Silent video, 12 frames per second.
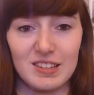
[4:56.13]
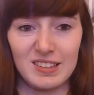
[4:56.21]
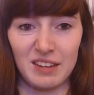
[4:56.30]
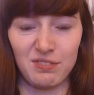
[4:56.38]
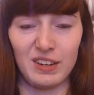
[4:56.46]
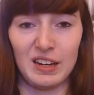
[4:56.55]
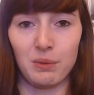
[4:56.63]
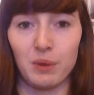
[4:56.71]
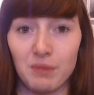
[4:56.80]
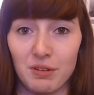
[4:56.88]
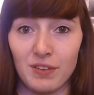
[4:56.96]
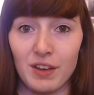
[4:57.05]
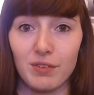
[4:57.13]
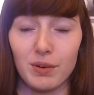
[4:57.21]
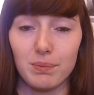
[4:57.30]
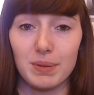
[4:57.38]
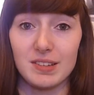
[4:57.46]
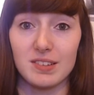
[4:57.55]
It's definitely one of my
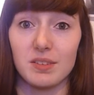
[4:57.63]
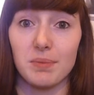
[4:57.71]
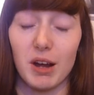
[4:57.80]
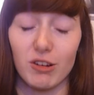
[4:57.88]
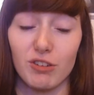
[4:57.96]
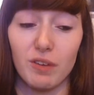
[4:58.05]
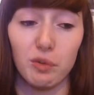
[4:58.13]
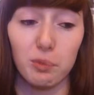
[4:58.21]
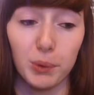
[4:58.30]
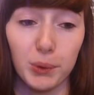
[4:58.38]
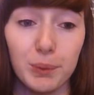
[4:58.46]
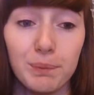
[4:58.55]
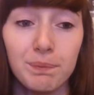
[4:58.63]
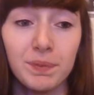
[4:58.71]
favourite pieces of merch I've ever bought.